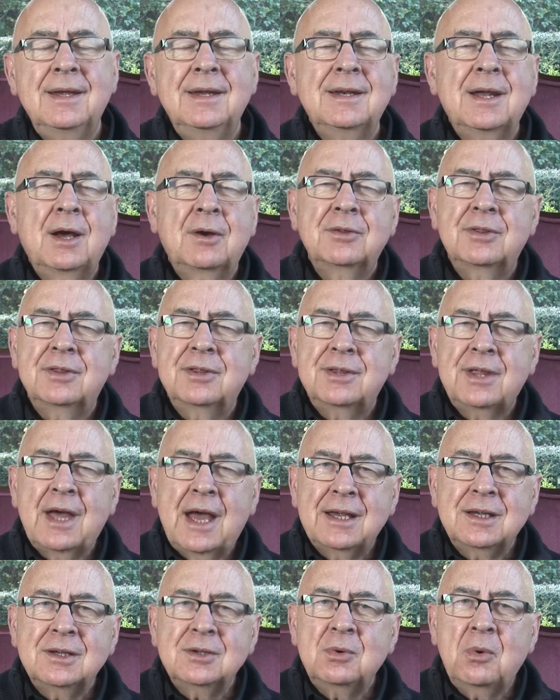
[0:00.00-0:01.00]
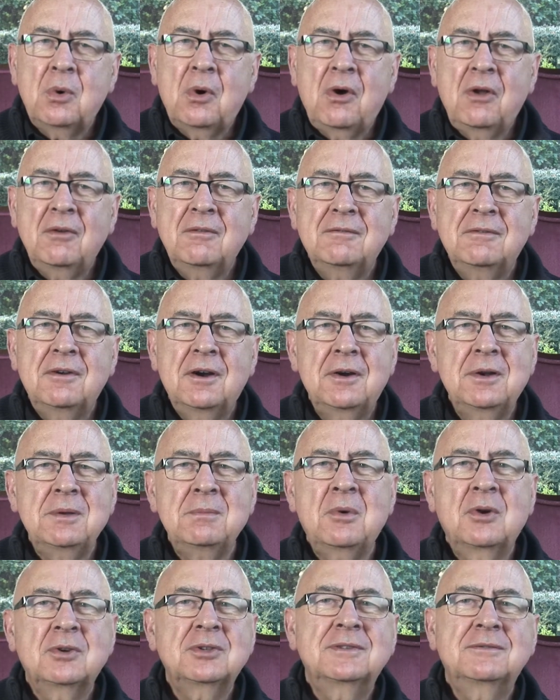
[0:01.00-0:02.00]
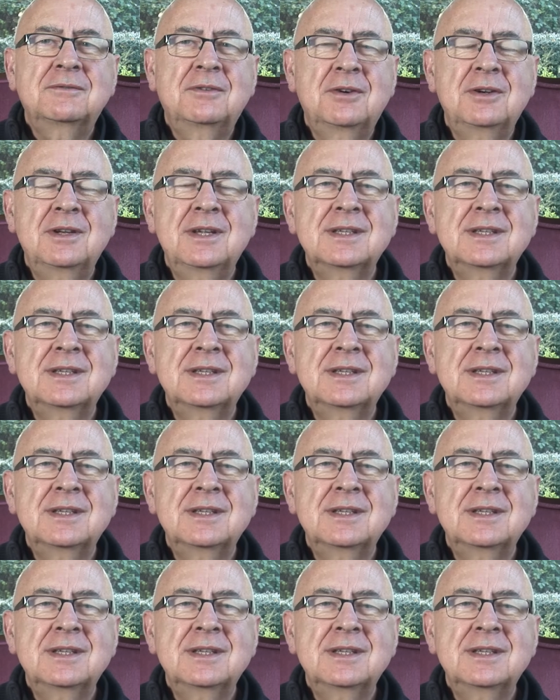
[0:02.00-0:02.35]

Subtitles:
Now, thank you all very much for